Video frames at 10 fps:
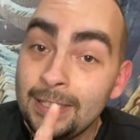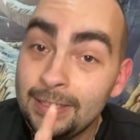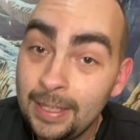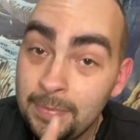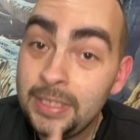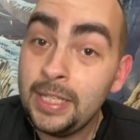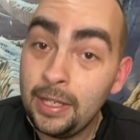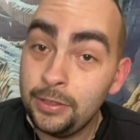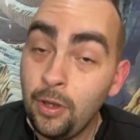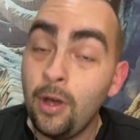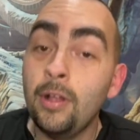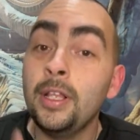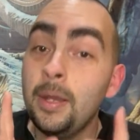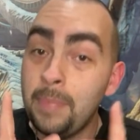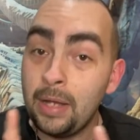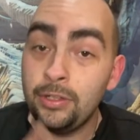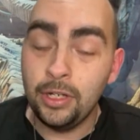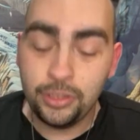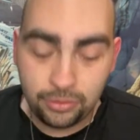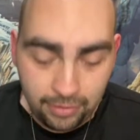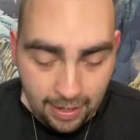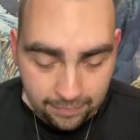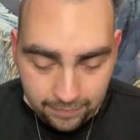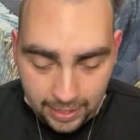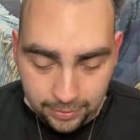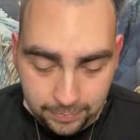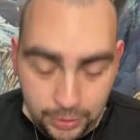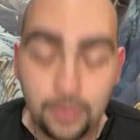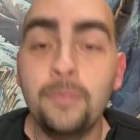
let me tell y'all about Dungeon Craft Volume 2.